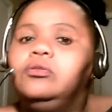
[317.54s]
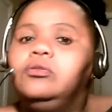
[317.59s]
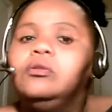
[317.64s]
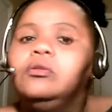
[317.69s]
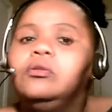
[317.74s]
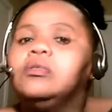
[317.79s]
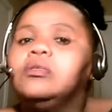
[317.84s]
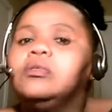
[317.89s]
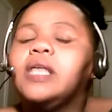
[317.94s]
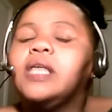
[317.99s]

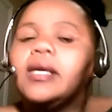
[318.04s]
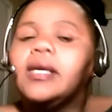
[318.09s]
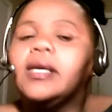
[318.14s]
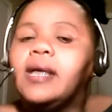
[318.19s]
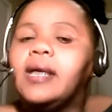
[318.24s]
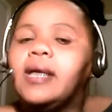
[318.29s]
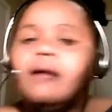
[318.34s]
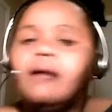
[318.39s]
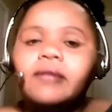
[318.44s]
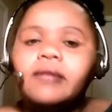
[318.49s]
don't take it
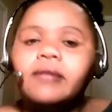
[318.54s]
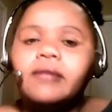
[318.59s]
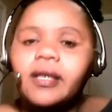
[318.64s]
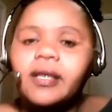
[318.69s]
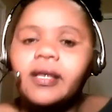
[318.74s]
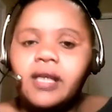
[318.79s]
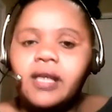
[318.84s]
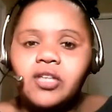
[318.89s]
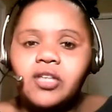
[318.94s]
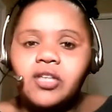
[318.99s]
out on that
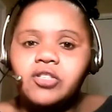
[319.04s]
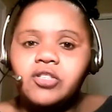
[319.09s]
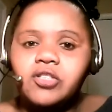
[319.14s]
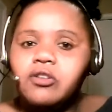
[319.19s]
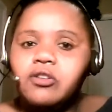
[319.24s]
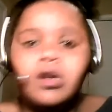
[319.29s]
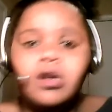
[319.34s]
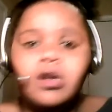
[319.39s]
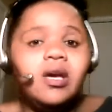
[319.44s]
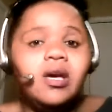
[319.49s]
cashier.
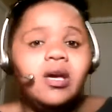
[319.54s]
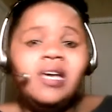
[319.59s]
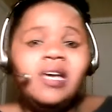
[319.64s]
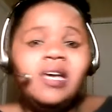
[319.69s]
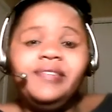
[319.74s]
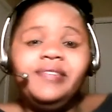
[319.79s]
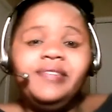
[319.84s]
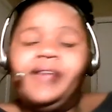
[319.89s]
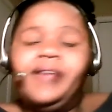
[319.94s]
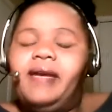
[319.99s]

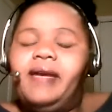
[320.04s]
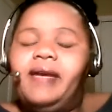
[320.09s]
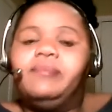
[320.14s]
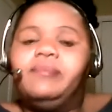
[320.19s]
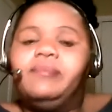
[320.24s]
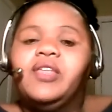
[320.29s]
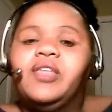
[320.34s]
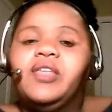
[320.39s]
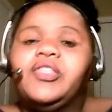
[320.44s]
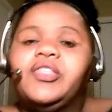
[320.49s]
They have
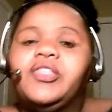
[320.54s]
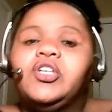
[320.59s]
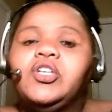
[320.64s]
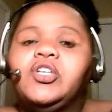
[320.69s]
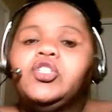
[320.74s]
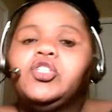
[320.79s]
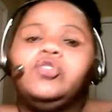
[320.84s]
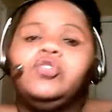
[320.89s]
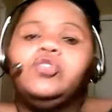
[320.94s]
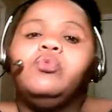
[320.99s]
nothing
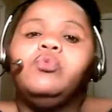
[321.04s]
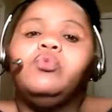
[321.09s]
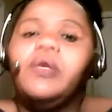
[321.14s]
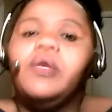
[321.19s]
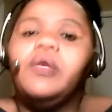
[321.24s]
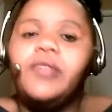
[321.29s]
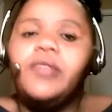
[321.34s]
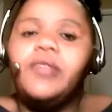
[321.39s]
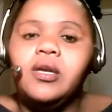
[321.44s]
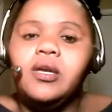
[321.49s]
to do with
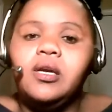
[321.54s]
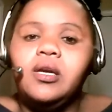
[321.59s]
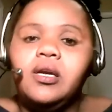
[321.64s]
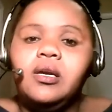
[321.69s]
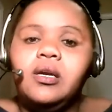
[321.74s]
it.